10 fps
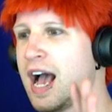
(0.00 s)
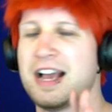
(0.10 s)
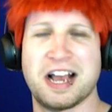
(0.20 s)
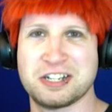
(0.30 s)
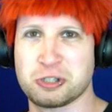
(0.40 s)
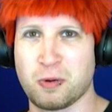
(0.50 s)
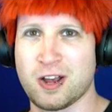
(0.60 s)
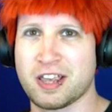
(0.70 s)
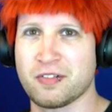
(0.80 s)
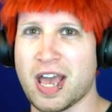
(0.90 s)
I, I just
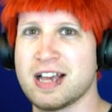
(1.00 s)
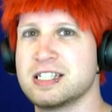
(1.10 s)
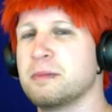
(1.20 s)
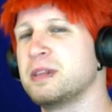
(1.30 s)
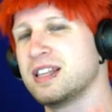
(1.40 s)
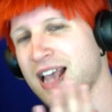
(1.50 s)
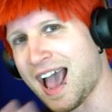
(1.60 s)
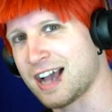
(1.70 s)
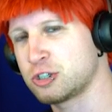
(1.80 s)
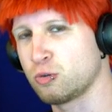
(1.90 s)
want to give a heads up that the
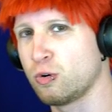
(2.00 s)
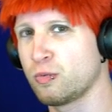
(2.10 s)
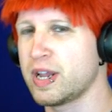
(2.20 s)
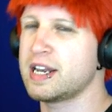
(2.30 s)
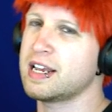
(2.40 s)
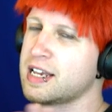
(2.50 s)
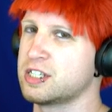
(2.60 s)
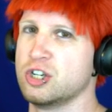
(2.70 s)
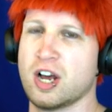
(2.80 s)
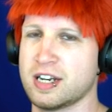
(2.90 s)
actual reading
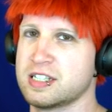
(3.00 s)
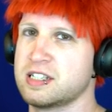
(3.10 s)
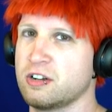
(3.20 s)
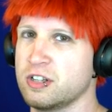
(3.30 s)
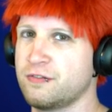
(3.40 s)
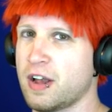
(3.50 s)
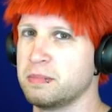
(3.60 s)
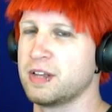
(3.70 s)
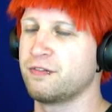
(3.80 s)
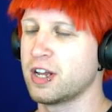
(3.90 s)
is not necessarily
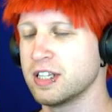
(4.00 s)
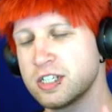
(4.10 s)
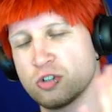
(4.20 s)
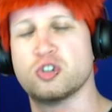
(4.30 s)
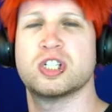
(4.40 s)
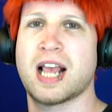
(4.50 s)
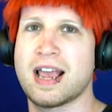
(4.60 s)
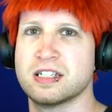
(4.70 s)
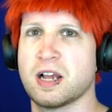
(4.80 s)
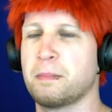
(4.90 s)
family friendly, so just a
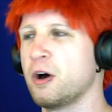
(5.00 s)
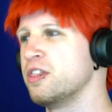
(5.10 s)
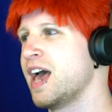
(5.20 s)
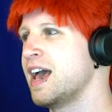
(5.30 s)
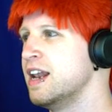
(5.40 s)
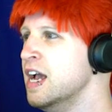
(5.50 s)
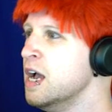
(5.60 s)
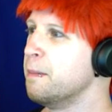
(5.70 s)
heads up on that.